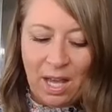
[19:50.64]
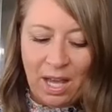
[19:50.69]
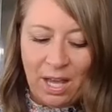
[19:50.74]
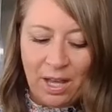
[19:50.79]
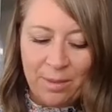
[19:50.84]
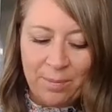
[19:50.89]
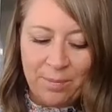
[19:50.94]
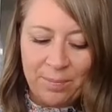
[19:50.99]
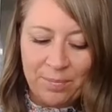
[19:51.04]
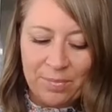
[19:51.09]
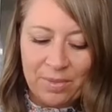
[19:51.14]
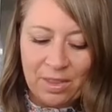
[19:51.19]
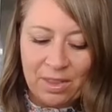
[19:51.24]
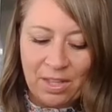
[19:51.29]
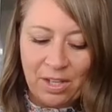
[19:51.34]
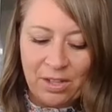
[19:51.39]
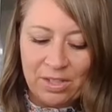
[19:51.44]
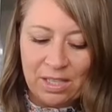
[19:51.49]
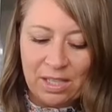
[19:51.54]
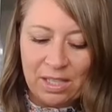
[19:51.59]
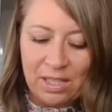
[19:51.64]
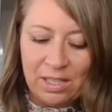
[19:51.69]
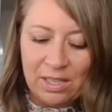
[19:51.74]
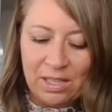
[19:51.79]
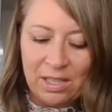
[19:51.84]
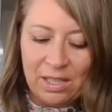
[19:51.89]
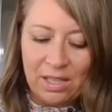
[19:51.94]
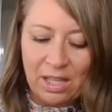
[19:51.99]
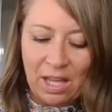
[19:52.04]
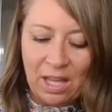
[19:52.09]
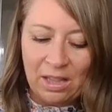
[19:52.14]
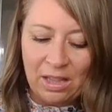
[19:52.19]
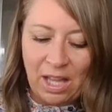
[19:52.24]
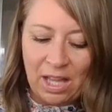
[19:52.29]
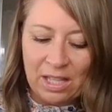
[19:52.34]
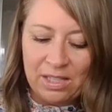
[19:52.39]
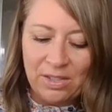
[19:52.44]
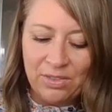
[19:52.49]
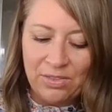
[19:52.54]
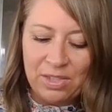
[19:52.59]
There's
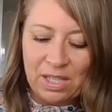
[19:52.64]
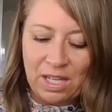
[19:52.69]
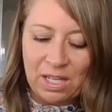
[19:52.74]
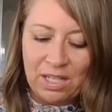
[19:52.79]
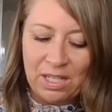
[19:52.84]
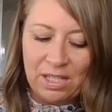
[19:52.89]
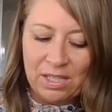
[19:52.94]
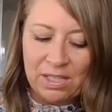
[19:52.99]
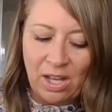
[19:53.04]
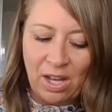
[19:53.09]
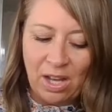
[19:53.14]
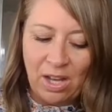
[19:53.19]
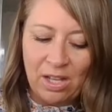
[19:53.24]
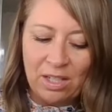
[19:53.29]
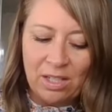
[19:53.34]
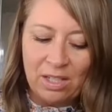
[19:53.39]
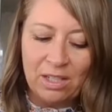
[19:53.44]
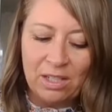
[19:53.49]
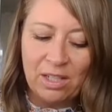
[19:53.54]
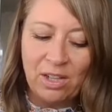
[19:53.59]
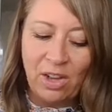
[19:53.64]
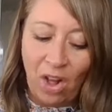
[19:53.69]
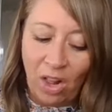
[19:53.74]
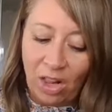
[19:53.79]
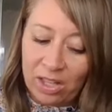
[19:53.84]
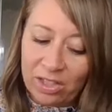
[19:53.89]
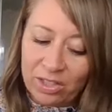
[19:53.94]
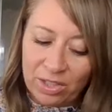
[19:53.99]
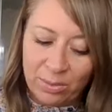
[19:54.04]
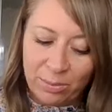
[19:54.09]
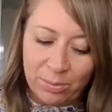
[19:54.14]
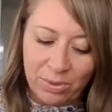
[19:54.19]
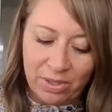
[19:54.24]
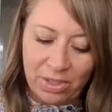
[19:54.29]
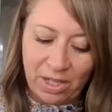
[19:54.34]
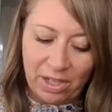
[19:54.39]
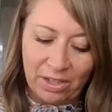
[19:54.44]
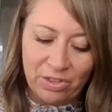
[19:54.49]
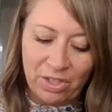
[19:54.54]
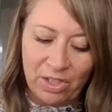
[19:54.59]
lots of studies on collagen
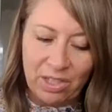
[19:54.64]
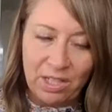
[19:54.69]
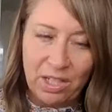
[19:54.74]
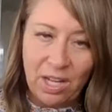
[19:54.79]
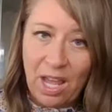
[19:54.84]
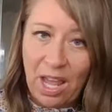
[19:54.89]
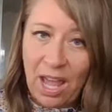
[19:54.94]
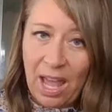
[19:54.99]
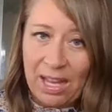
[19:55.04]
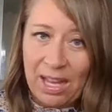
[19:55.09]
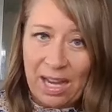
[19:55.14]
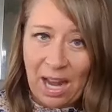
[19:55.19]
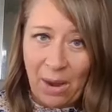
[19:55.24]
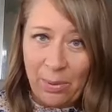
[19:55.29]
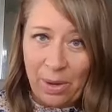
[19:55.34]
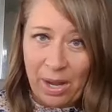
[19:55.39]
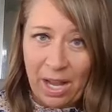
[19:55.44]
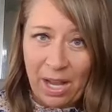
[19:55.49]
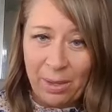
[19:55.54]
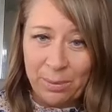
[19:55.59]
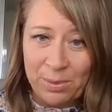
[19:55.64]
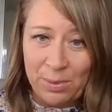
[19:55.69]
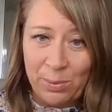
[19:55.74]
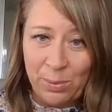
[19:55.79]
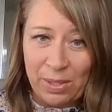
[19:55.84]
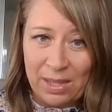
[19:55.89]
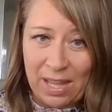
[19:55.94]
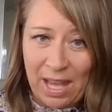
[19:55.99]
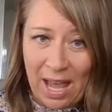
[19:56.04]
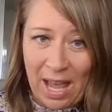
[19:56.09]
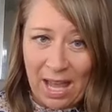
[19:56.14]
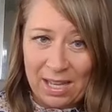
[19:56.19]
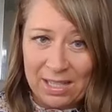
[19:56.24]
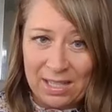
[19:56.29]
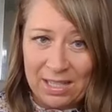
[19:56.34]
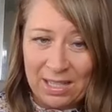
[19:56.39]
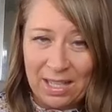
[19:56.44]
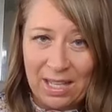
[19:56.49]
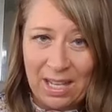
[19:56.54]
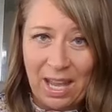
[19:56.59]
production and how it helps with
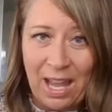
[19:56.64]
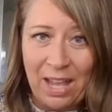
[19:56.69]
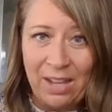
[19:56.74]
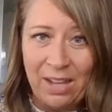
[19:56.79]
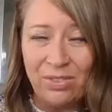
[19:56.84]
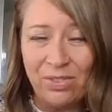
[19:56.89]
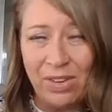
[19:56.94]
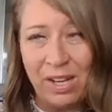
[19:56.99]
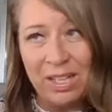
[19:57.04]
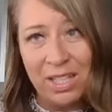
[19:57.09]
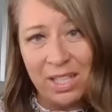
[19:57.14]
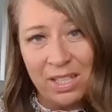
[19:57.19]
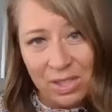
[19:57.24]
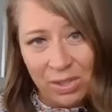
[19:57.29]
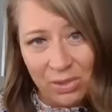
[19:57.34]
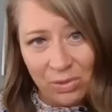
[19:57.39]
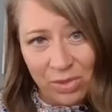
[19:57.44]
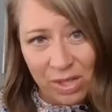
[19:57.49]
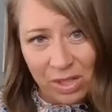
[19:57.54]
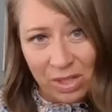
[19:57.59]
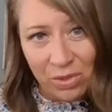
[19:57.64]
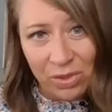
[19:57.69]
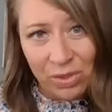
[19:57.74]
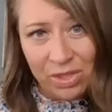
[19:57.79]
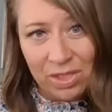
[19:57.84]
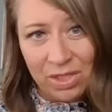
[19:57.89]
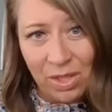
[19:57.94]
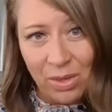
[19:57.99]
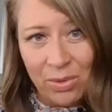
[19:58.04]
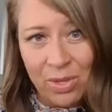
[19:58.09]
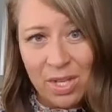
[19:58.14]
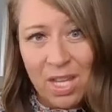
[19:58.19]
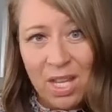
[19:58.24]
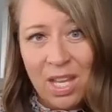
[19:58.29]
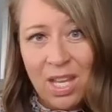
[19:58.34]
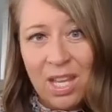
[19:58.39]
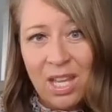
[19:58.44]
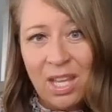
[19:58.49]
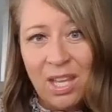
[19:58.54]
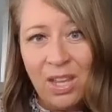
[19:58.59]
acne and fine lines and wrinkles. So
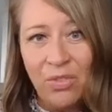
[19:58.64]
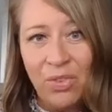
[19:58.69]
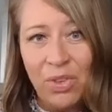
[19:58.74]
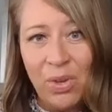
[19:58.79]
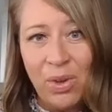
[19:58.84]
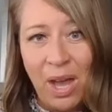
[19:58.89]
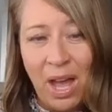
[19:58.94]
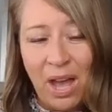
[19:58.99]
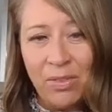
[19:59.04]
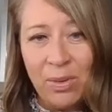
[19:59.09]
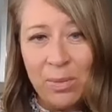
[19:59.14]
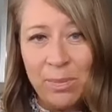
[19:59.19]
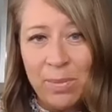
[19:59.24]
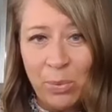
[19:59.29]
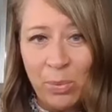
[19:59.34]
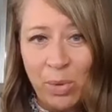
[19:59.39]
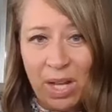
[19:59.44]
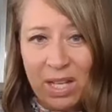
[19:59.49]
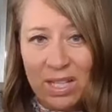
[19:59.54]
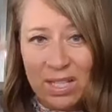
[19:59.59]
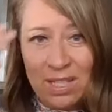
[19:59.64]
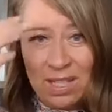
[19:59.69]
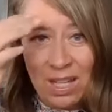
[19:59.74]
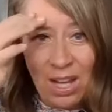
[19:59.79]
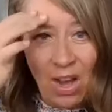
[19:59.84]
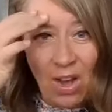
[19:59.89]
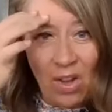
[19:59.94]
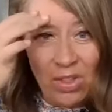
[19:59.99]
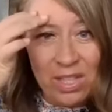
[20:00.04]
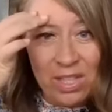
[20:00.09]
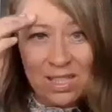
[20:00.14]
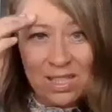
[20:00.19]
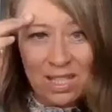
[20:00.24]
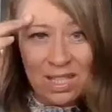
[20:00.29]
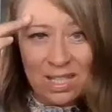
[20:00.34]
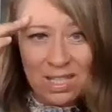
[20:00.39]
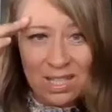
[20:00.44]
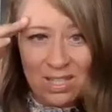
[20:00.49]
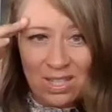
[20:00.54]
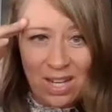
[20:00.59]
if you haven't been wanting to get
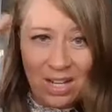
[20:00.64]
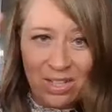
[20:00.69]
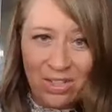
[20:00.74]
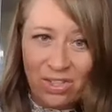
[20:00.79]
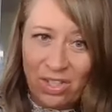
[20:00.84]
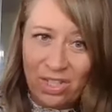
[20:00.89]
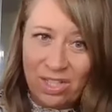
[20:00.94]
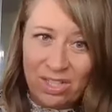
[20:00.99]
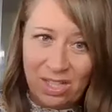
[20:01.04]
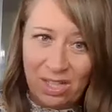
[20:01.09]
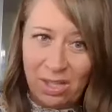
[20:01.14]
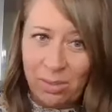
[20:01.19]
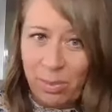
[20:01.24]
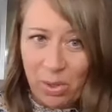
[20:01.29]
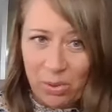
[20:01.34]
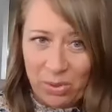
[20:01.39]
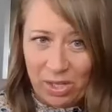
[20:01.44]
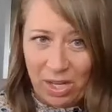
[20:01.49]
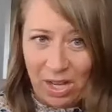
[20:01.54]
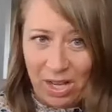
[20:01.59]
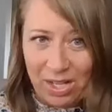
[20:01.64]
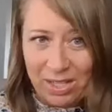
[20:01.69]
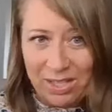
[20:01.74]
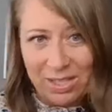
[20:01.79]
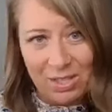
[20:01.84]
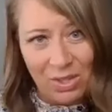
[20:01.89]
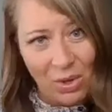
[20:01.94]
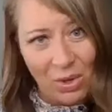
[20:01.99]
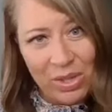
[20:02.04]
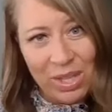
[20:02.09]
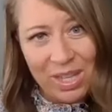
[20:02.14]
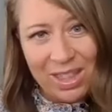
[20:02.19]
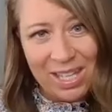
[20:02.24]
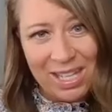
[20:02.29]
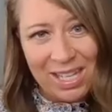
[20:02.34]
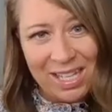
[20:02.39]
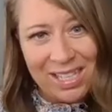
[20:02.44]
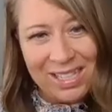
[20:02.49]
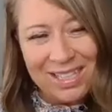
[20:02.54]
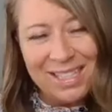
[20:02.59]
skin injections and the Botox and all the
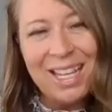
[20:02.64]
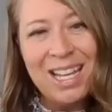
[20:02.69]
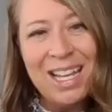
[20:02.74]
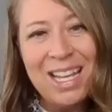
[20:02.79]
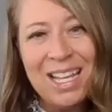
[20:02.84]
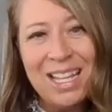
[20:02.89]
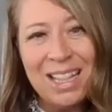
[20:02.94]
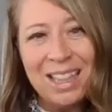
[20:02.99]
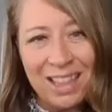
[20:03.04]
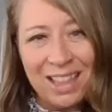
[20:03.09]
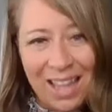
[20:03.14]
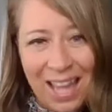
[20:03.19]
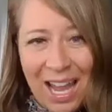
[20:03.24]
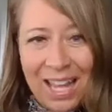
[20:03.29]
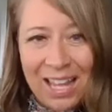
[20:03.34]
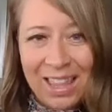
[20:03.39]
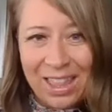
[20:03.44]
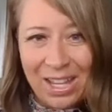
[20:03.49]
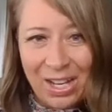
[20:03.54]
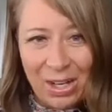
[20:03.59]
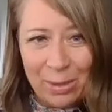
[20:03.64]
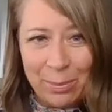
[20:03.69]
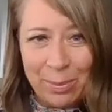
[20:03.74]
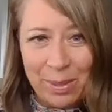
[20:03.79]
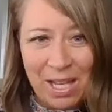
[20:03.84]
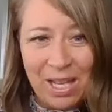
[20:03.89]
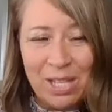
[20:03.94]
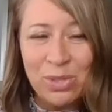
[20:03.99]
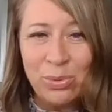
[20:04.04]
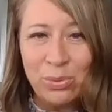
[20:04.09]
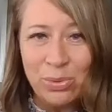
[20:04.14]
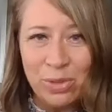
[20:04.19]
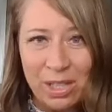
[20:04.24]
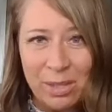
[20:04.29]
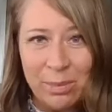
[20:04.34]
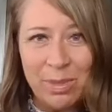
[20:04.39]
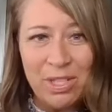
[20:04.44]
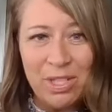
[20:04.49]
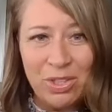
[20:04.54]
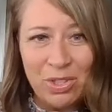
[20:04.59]
things, light therapy has
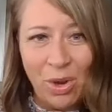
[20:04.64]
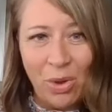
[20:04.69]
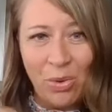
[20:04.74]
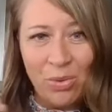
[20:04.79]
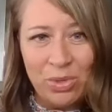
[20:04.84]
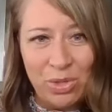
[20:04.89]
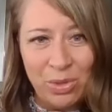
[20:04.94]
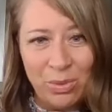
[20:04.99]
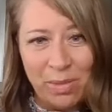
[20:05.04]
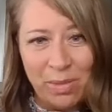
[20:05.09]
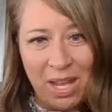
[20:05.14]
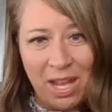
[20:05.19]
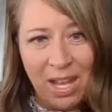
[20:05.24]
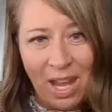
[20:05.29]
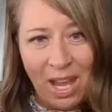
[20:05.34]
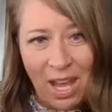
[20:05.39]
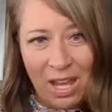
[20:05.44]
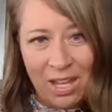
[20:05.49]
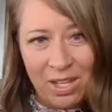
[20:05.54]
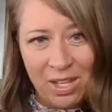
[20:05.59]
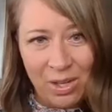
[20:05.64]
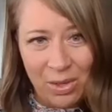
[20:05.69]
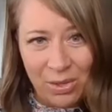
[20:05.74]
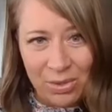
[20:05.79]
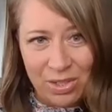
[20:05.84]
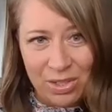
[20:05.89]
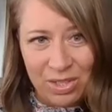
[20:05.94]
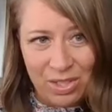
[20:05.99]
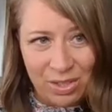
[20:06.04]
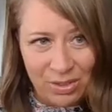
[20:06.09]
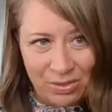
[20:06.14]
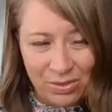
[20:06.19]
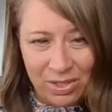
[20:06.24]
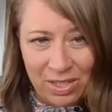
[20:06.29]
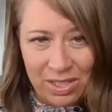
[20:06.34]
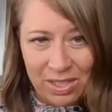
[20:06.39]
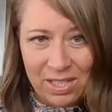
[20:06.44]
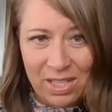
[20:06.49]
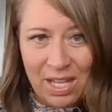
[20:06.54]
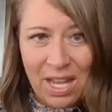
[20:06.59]
really been shown to make a huge
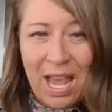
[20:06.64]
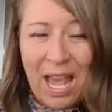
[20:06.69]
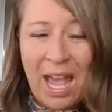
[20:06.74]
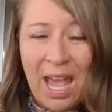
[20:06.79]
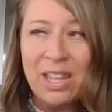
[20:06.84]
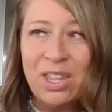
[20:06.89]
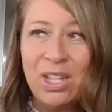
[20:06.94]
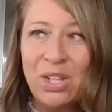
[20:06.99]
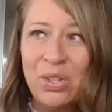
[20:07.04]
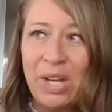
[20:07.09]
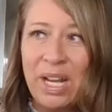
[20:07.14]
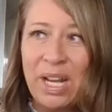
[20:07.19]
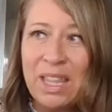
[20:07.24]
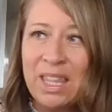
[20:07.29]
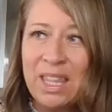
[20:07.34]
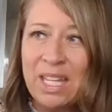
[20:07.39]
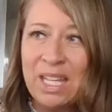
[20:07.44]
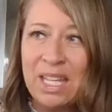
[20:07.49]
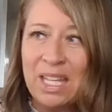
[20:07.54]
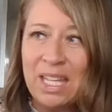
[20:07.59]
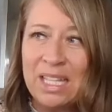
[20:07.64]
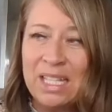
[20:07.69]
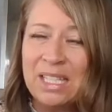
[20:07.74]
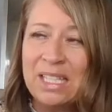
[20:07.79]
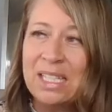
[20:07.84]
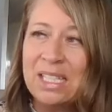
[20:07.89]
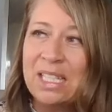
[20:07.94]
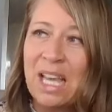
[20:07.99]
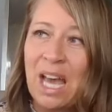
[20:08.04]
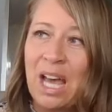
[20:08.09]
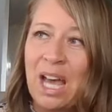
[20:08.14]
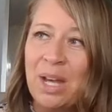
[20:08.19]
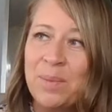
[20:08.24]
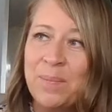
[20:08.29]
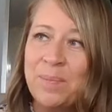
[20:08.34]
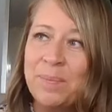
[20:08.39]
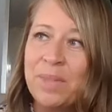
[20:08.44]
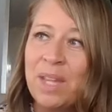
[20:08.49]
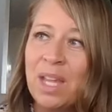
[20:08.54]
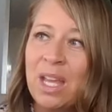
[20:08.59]
difference. And the great thing is,
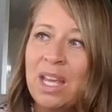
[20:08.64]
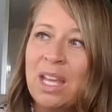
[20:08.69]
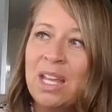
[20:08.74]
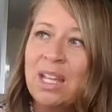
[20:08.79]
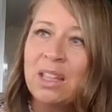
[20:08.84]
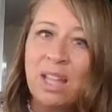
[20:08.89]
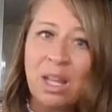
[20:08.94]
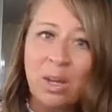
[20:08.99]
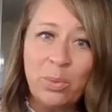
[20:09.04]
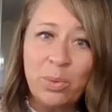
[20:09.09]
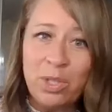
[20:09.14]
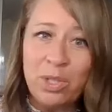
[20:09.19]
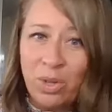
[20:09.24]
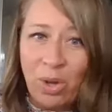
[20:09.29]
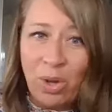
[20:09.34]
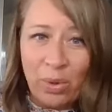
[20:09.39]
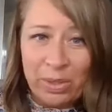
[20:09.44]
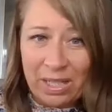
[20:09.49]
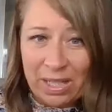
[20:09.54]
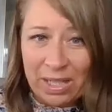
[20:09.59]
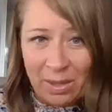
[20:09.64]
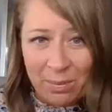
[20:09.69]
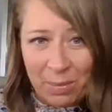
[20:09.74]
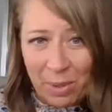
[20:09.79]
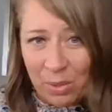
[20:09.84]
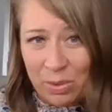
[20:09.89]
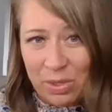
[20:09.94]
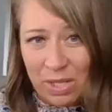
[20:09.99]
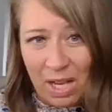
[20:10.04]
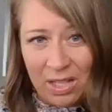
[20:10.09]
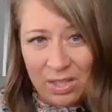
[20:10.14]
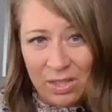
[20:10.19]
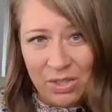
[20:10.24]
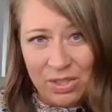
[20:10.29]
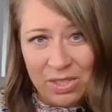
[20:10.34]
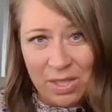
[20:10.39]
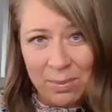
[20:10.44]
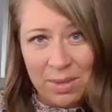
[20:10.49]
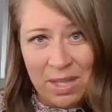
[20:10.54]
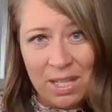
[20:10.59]
like when you go in and get Botox or
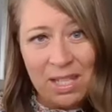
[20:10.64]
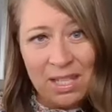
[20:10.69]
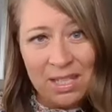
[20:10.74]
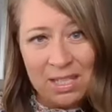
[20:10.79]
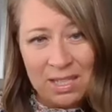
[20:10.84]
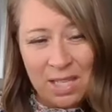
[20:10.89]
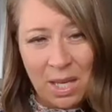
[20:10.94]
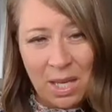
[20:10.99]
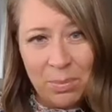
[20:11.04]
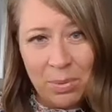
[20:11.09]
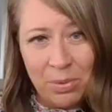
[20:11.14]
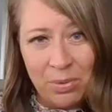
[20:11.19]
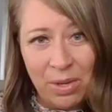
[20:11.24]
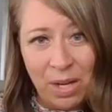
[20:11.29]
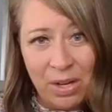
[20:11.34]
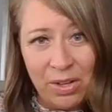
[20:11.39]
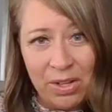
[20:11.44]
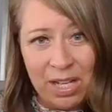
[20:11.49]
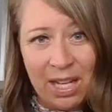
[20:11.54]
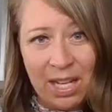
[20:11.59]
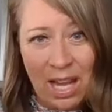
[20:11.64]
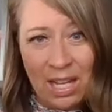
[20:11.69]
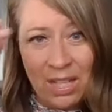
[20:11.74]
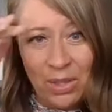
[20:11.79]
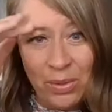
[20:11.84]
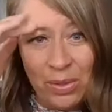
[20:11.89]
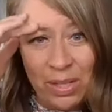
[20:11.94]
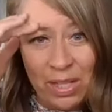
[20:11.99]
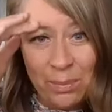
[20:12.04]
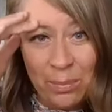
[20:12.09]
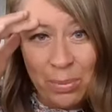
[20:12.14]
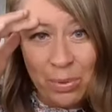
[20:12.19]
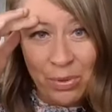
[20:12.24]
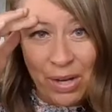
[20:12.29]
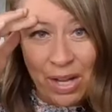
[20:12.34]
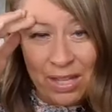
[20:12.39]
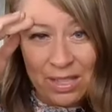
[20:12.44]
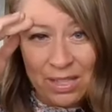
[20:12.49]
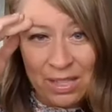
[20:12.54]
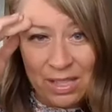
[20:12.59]
something, it's temporary and you get
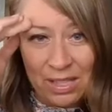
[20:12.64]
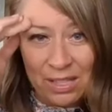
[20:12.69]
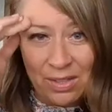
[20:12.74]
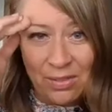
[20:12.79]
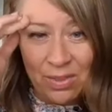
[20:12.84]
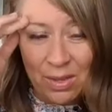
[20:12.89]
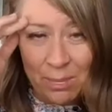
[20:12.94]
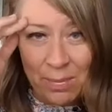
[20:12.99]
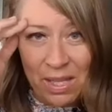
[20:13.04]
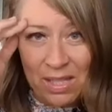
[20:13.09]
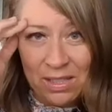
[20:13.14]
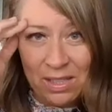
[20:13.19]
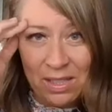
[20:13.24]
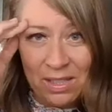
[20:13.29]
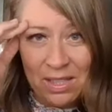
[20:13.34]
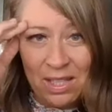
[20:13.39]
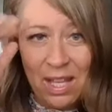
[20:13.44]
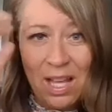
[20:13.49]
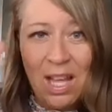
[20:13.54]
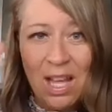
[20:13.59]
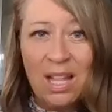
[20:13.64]
paralysis of the muscles.